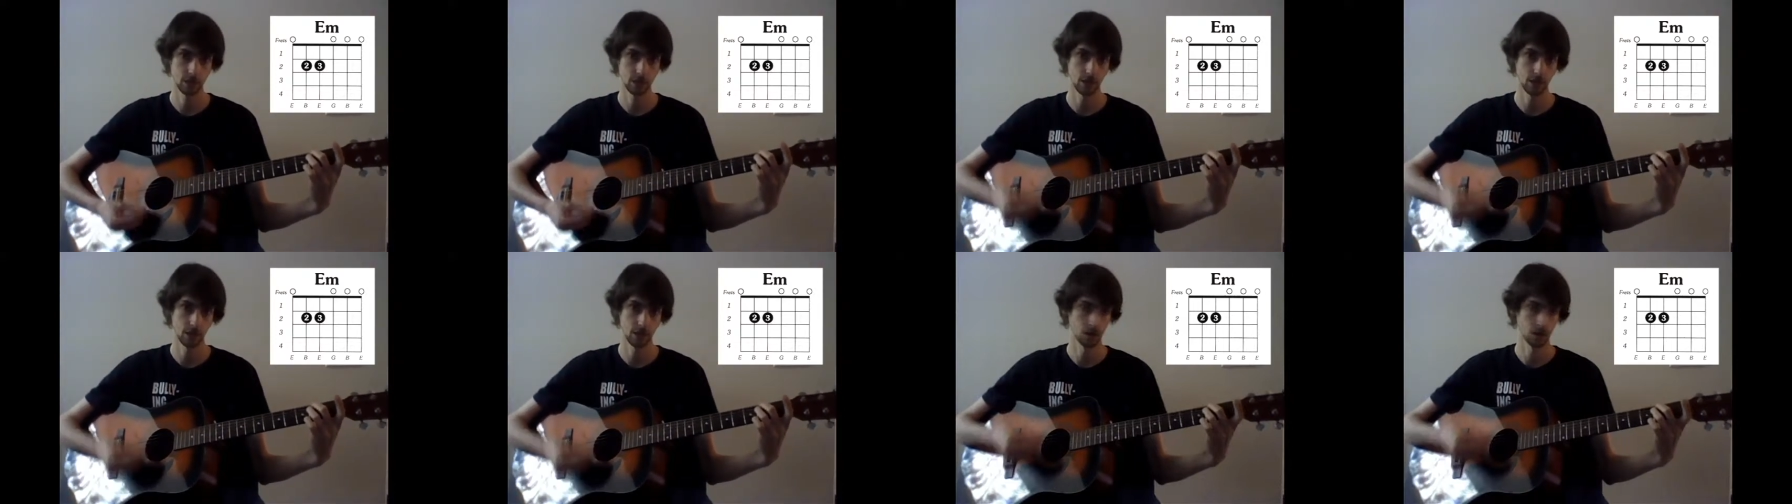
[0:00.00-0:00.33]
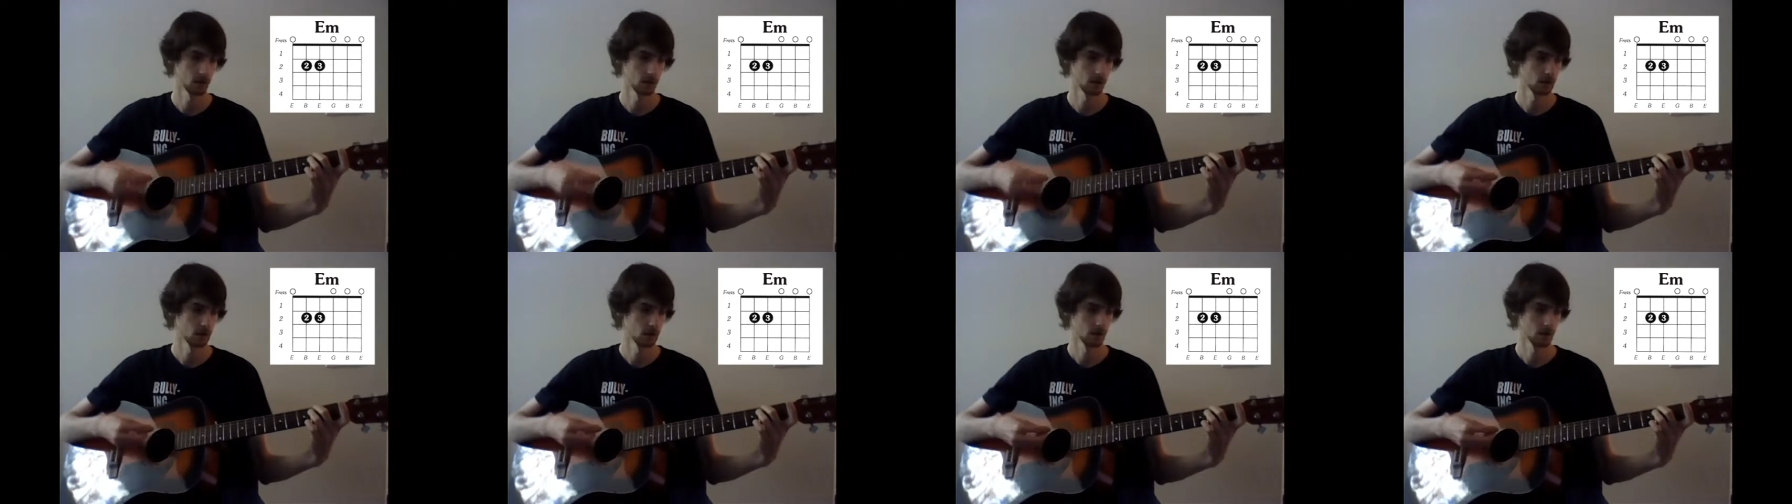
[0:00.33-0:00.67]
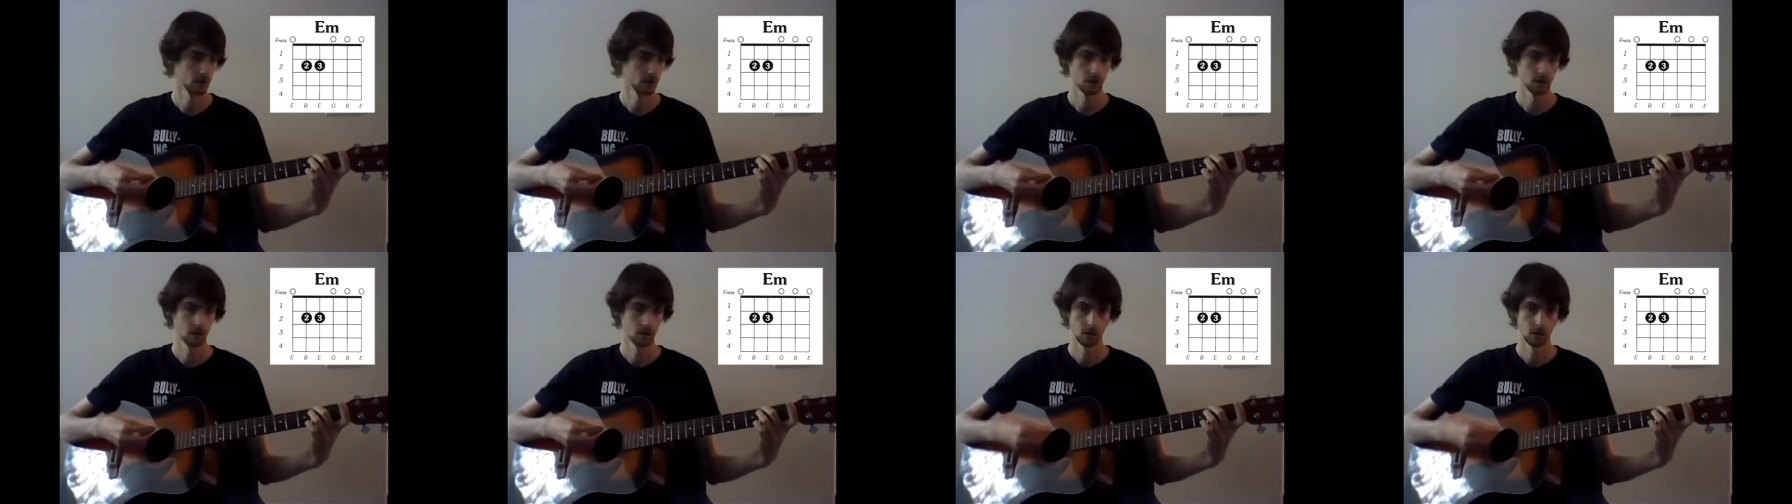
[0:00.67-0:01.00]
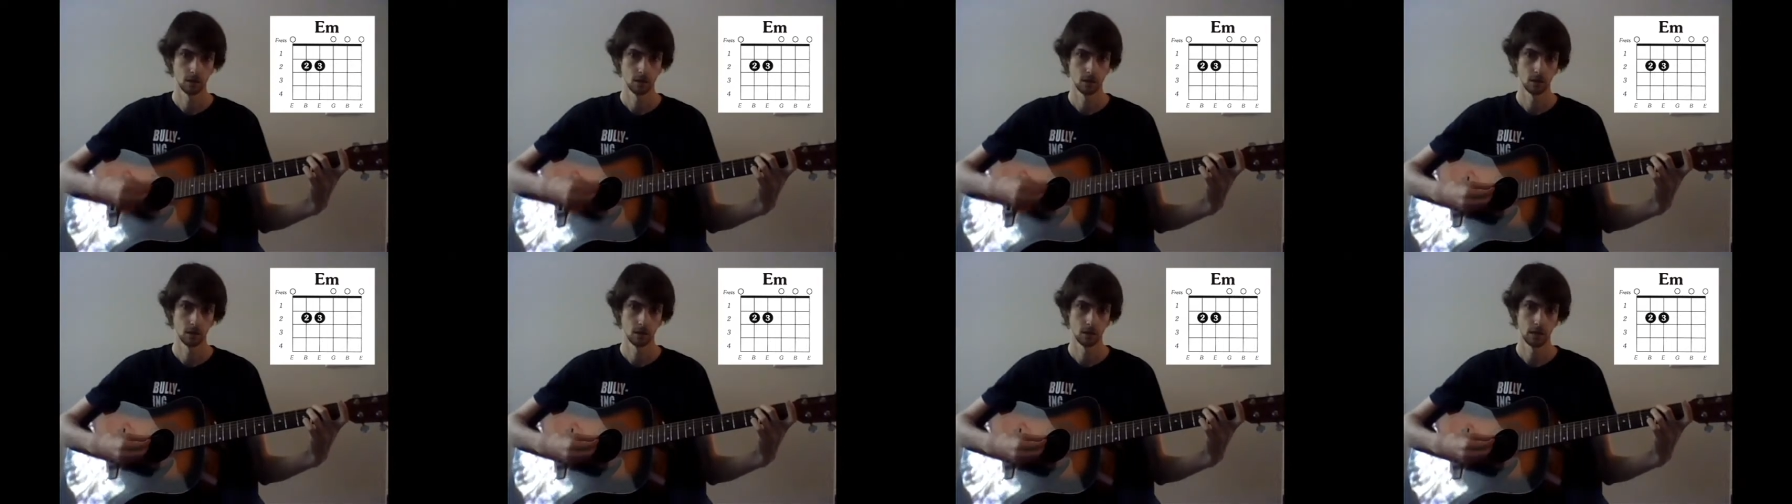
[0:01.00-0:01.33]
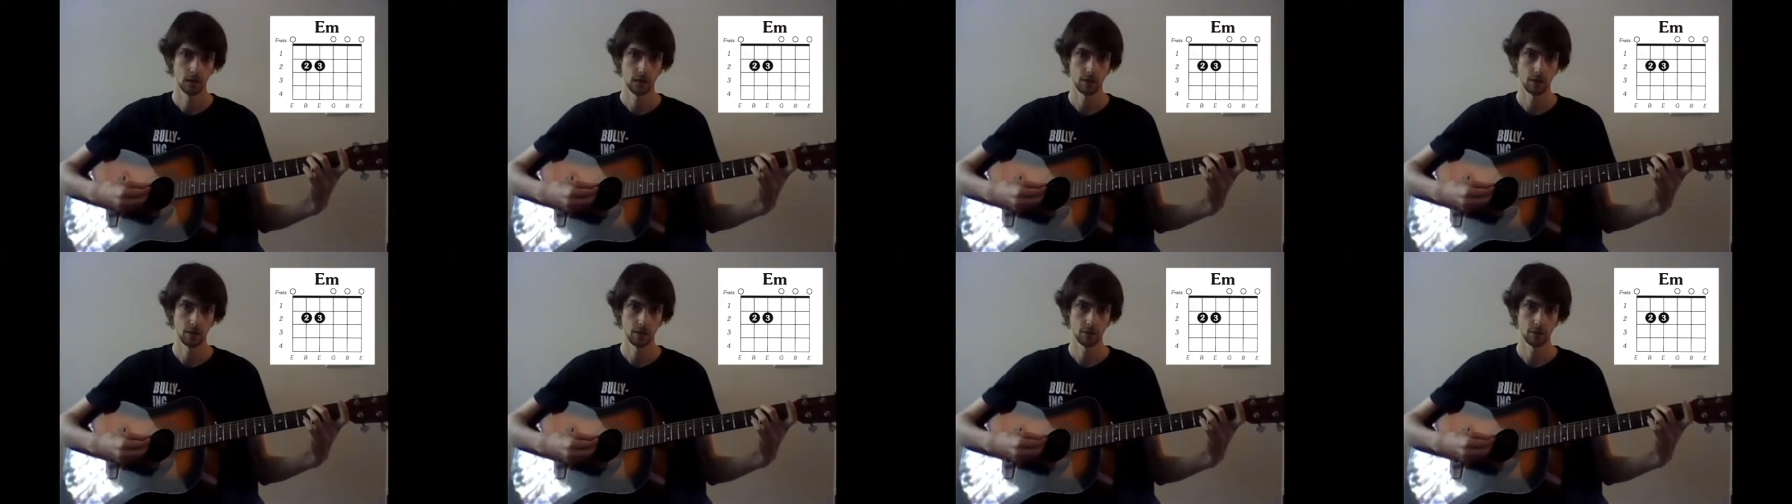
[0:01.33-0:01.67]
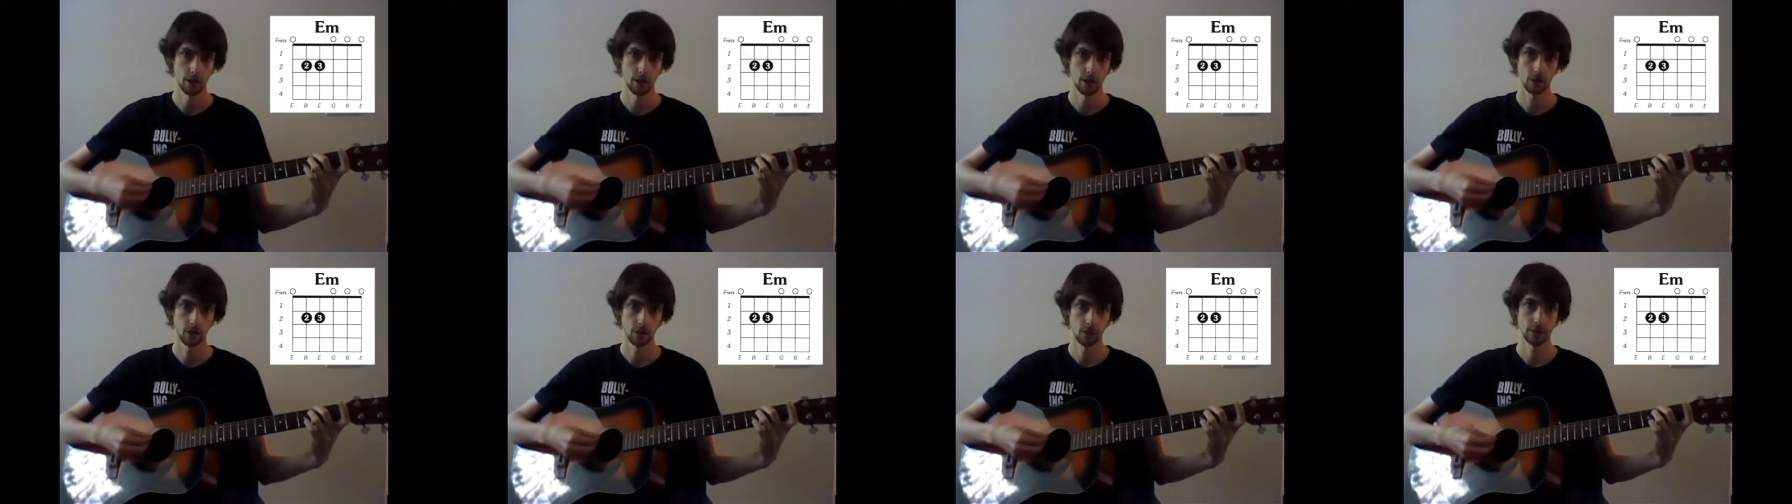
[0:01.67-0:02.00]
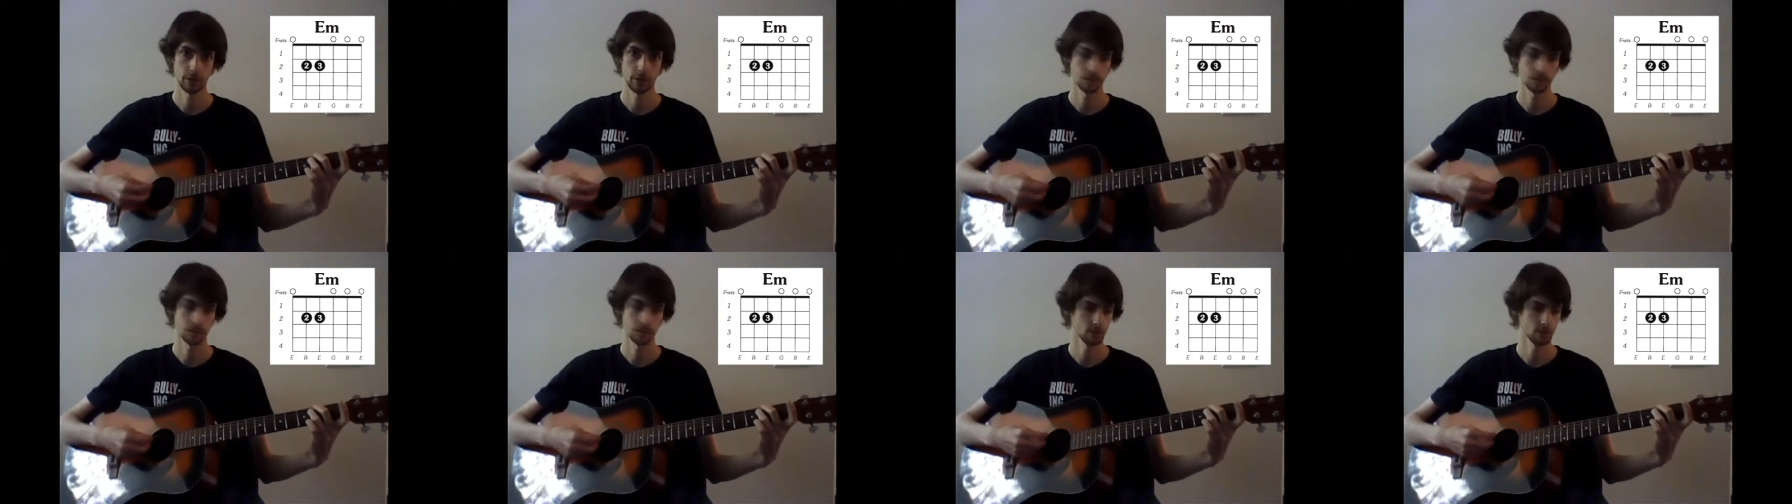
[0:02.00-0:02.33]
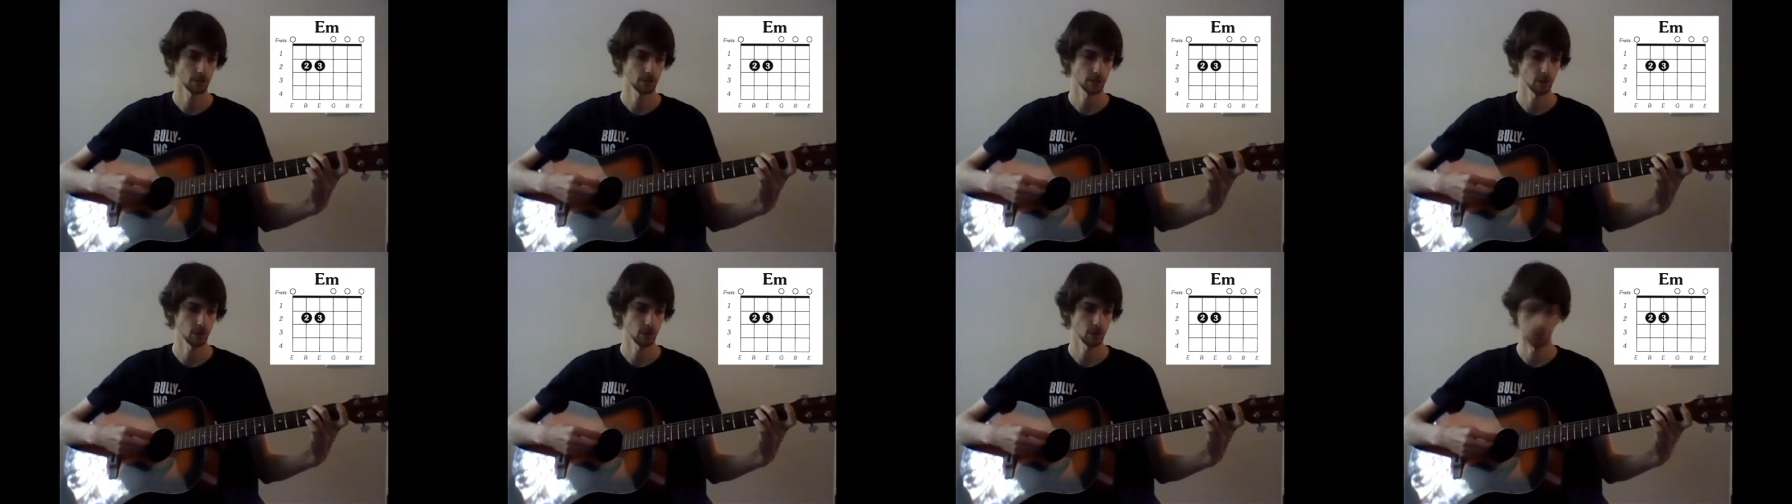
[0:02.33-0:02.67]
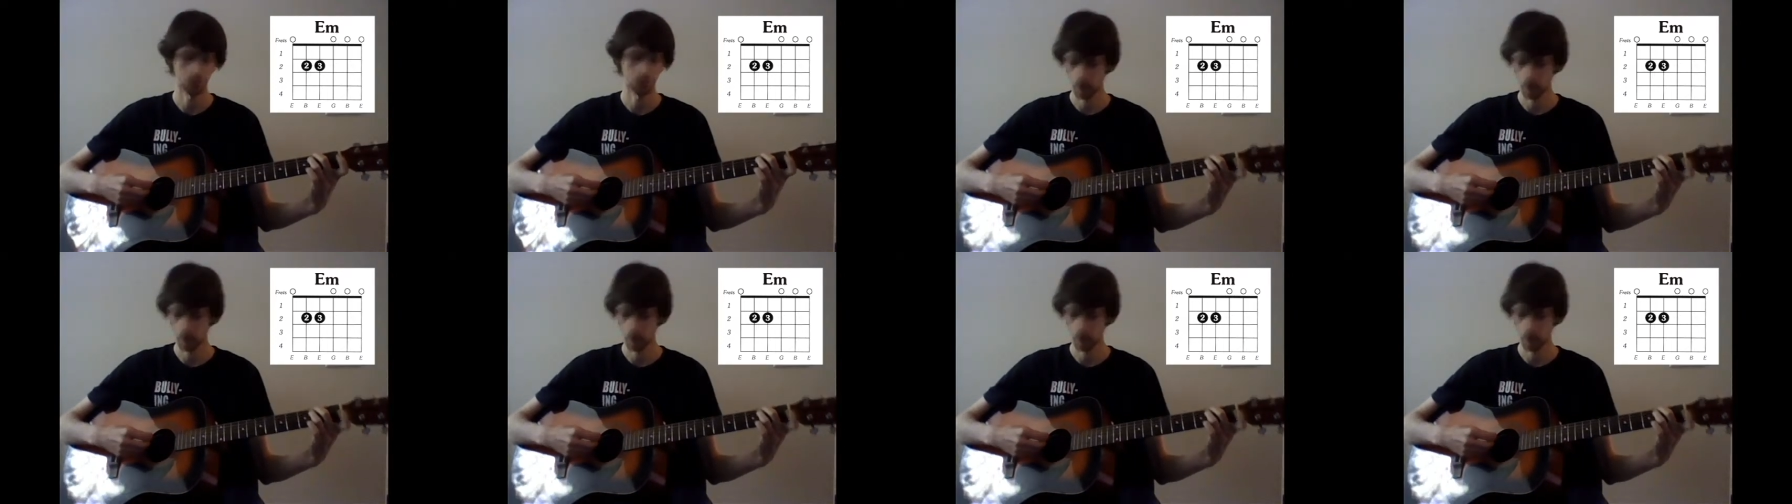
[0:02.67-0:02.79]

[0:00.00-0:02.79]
and we play all the rest of the strings open,